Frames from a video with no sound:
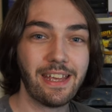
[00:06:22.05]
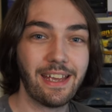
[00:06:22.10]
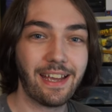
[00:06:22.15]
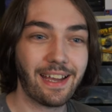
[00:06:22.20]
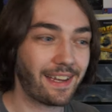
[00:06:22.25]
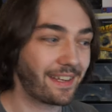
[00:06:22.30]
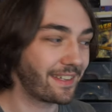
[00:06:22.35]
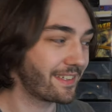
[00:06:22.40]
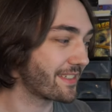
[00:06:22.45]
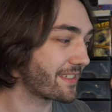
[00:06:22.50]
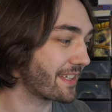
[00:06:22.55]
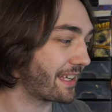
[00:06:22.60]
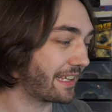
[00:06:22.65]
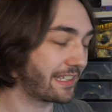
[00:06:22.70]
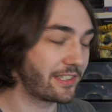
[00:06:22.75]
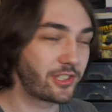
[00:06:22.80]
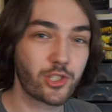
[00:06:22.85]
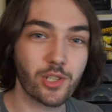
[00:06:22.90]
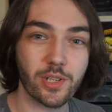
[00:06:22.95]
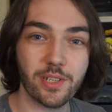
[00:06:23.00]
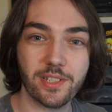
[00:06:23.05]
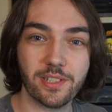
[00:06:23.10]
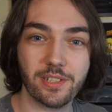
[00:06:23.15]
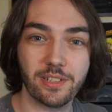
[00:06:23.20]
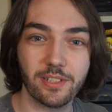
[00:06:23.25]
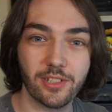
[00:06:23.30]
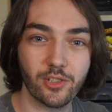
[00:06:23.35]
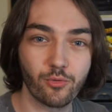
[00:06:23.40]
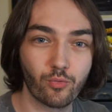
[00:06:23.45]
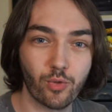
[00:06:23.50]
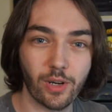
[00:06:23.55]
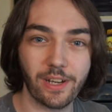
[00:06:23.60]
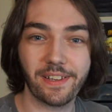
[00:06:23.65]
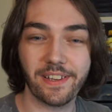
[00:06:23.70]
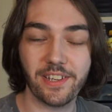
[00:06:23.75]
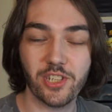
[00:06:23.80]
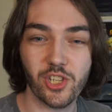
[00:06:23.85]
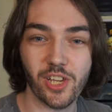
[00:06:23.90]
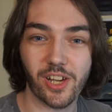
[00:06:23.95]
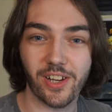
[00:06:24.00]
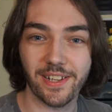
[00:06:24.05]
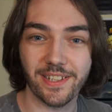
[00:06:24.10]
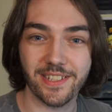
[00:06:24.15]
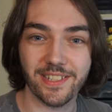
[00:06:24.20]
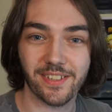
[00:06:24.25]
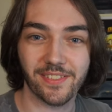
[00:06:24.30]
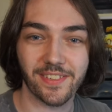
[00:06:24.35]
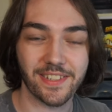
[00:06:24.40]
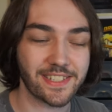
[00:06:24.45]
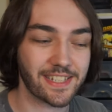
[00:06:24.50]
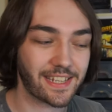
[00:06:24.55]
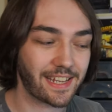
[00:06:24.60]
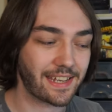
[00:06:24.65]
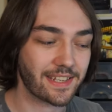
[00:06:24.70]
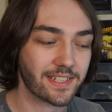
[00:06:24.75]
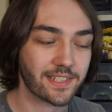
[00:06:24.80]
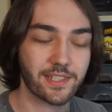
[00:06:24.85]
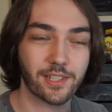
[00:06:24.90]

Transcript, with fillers: and it just really shines on the DS.